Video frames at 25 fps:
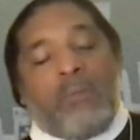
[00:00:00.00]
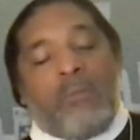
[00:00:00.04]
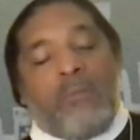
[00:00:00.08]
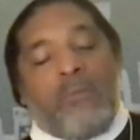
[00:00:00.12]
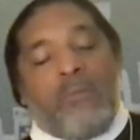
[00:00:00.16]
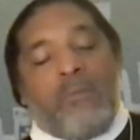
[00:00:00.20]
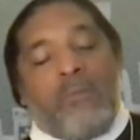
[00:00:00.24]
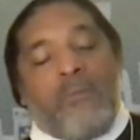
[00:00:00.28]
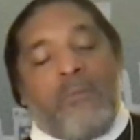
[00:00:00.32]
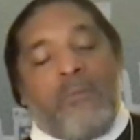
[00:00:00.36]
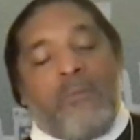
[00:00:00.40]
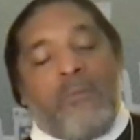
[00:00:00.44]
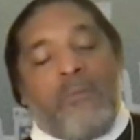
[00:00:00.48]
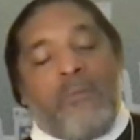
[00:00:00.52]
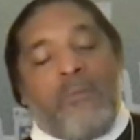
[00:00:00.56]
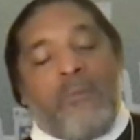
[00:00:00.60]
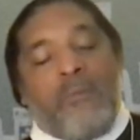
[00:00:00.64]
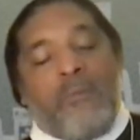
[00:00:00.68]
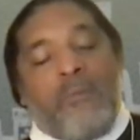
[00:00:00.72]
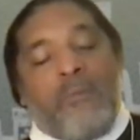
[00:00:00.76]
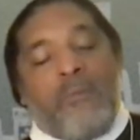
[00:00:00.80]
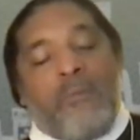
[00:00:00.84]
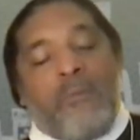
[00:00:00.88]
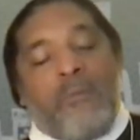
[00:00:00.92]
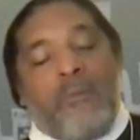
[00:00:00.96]

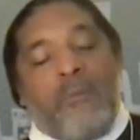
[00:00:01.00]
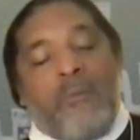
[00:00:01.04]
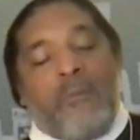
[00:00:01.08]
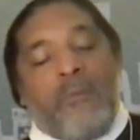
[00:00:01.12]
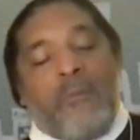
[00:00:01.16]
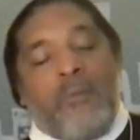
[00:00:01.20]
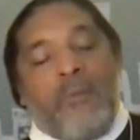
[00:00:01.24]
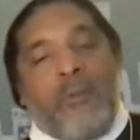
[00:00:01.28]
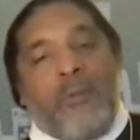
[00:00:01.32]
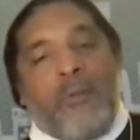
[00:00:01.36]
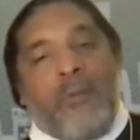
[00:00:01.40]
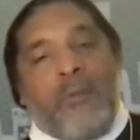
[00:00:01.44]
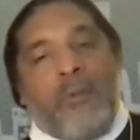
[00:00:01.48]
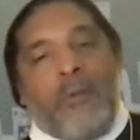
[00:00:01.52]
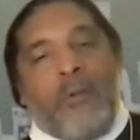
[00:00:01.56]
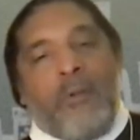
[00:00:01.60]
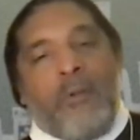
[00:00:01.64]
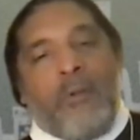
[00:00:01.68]
Nobody speaks.